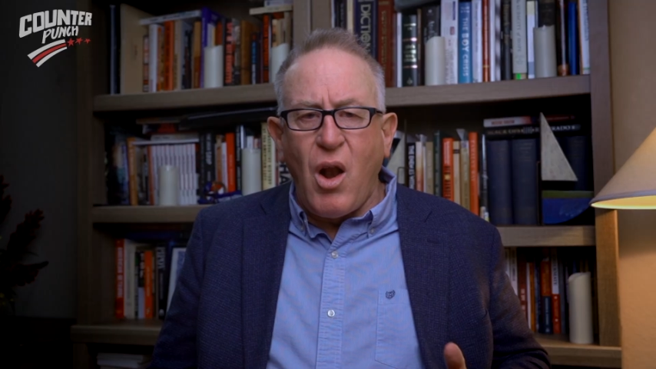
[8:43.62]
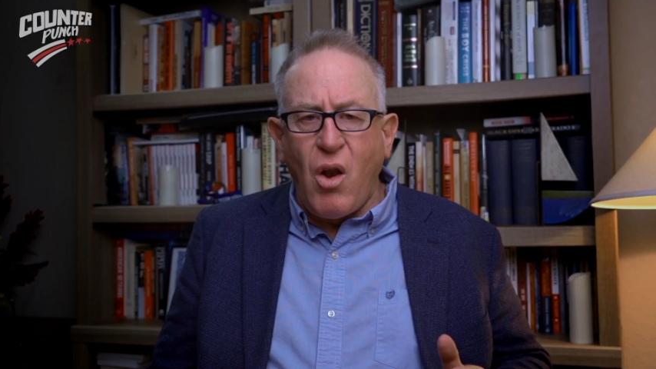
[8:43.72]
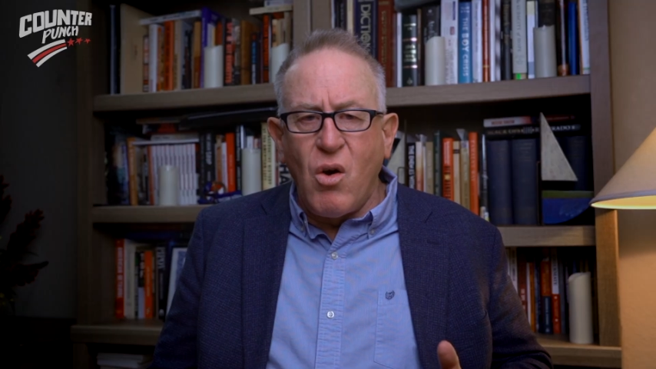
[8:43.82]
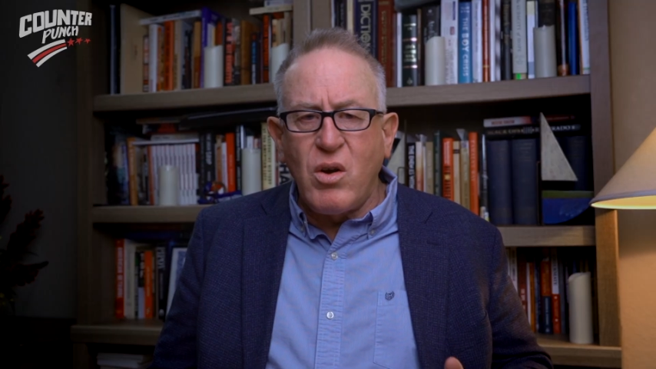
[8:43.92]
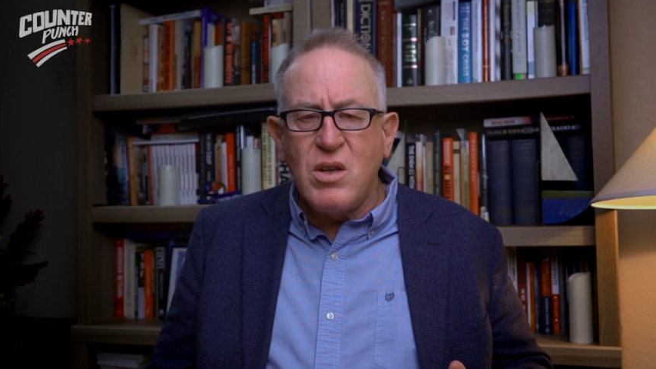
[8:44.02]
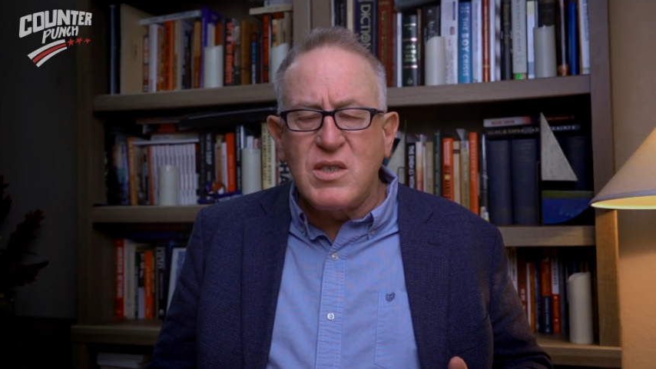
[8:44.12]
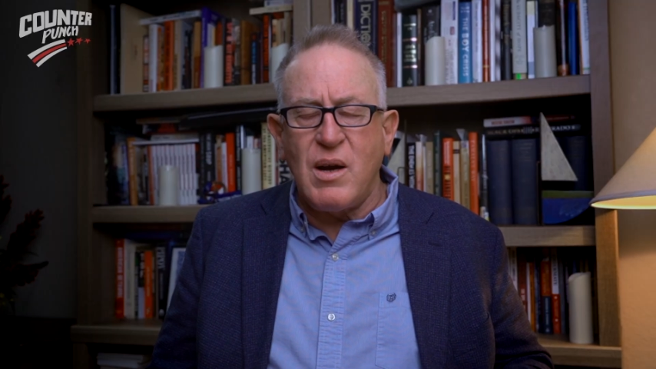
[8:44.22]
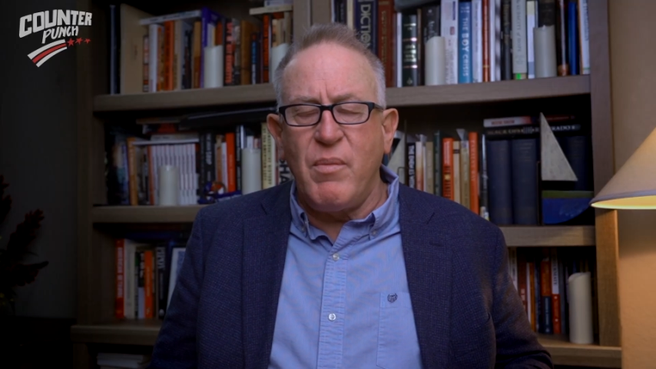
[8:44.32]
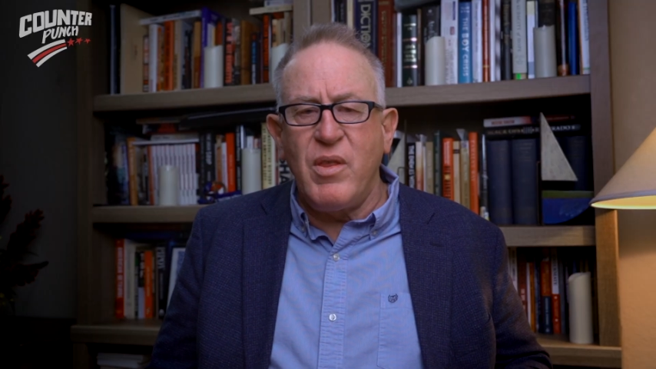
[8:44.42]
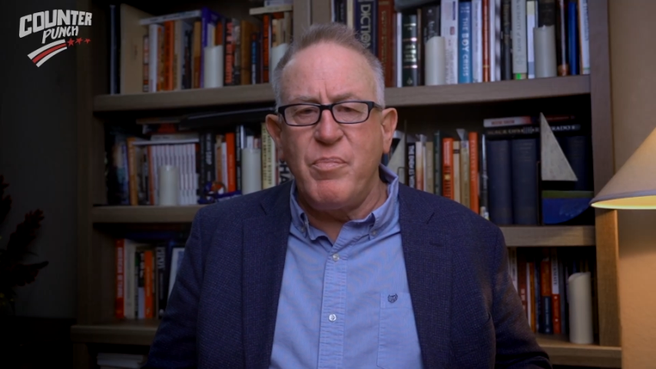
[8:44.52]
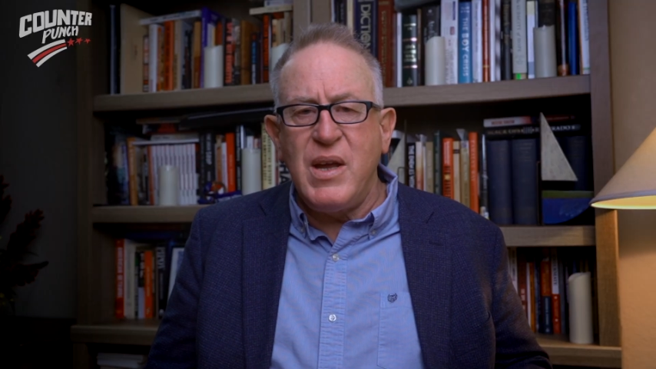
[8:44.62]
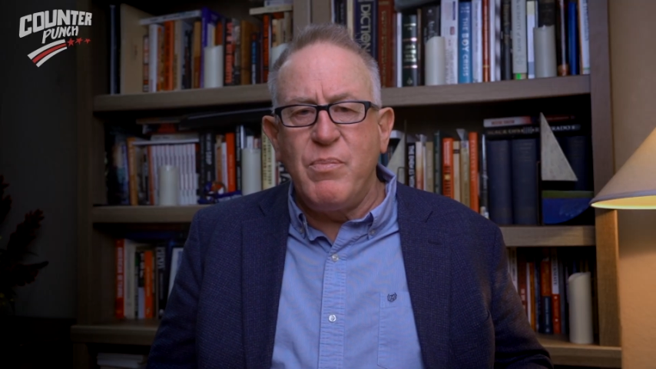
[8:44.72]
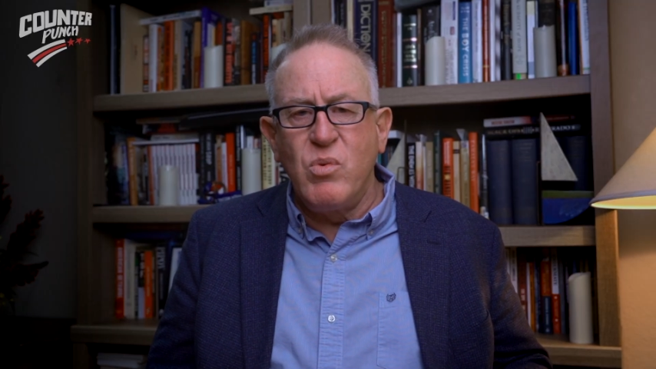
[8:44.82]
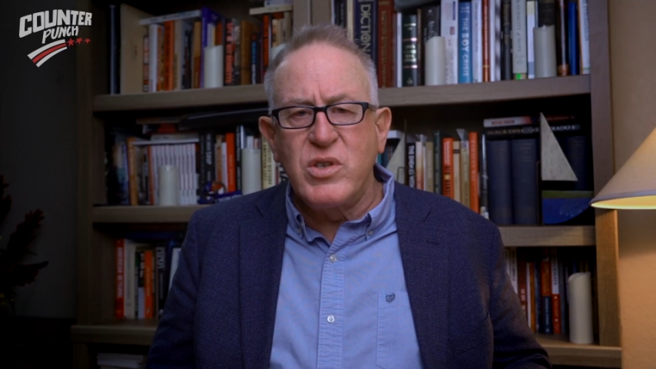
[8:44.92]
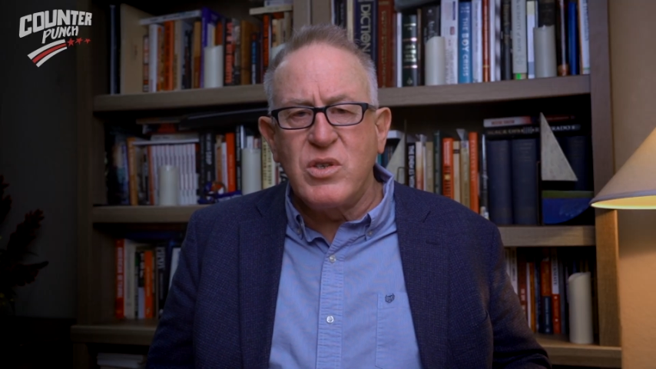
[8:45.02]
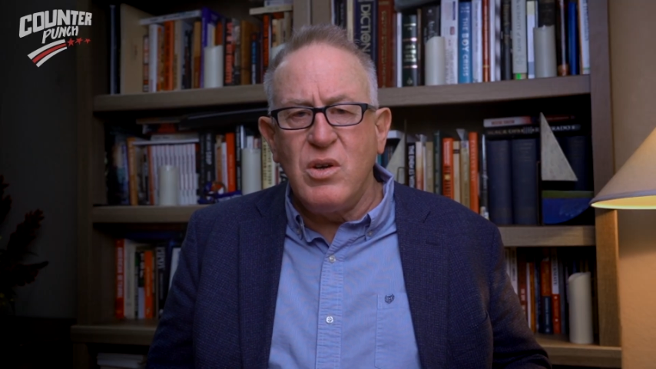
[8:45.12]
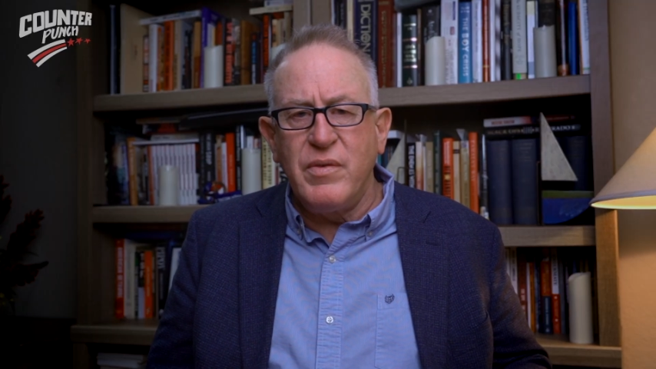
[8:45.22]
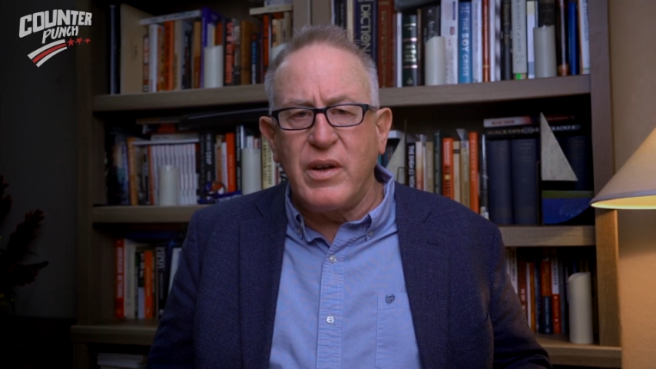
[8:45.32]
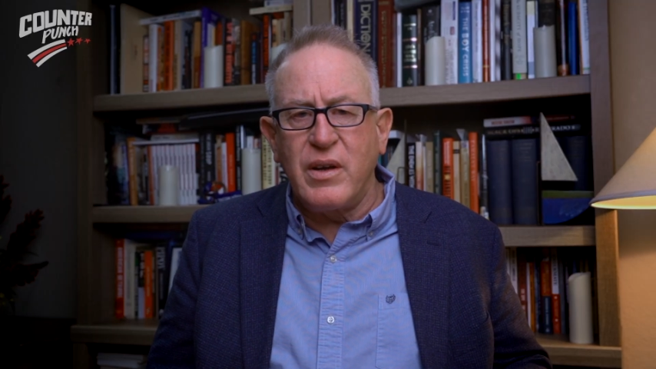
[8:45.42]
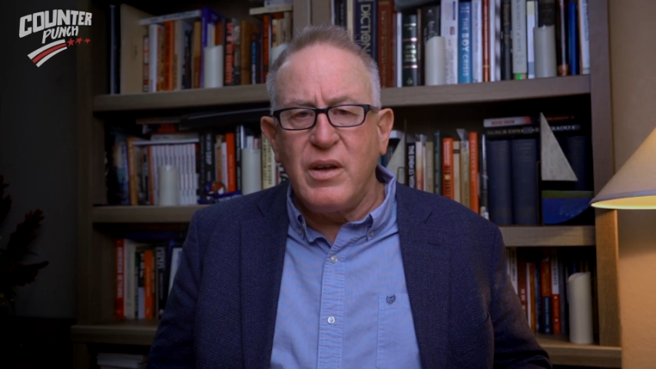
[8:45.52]
Look at some of the people
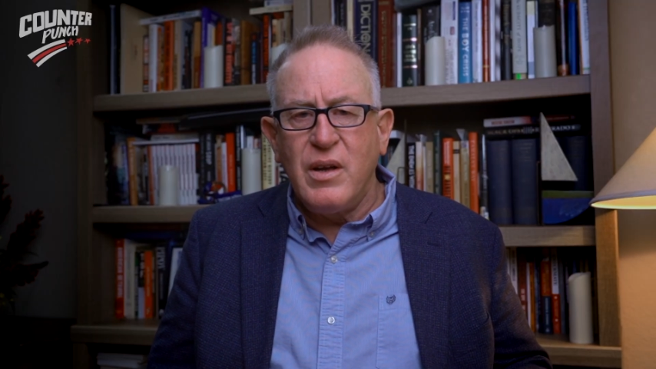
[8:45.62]
serving.